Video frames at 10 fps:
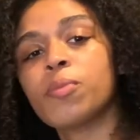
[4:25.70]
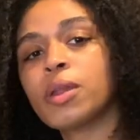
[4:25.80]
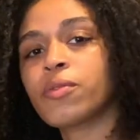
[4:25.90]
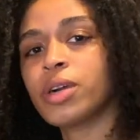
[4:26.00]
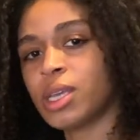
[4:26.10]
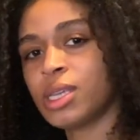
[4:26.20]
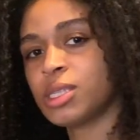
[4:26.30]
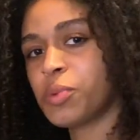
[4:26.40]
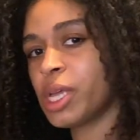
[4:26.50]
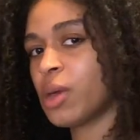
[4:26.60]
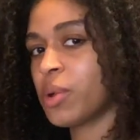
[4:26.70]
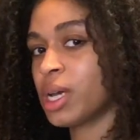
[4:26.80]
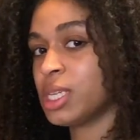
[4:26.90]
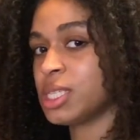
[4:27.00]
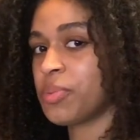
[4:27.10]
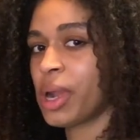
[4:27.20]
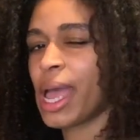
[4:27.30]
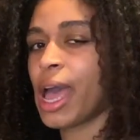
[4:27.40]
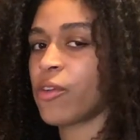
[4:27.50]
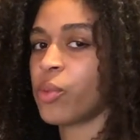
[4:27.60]
bit of cooking spray that we're going to spray
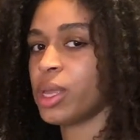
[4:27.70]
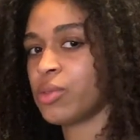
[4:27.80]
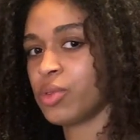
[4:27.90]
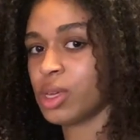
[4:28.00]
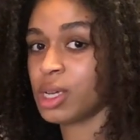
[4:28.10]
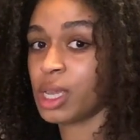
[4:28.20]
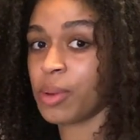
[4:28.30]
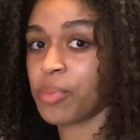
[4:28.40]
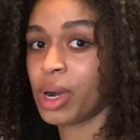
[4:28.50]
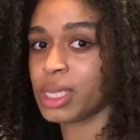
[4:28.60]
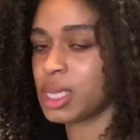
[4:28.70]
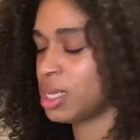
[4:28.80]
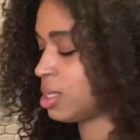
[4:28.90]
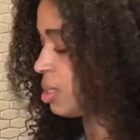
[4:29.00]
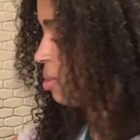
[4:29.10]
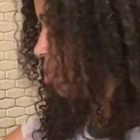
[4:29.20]
halfway through the cooking process.